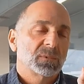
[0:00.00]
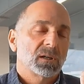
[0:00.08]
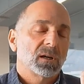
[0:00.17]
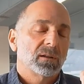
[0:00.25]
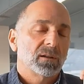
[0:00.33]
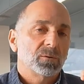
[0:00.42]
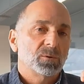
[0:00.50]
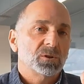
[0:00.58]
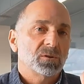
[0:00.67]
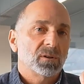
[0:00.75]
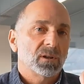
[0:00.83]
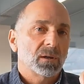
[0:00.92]
I think we
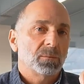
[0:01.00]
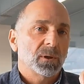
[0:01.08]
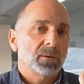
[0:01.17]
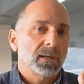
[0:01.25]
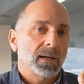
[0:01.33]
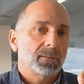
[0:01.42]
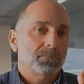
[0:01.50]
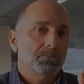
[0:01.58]
should think about that.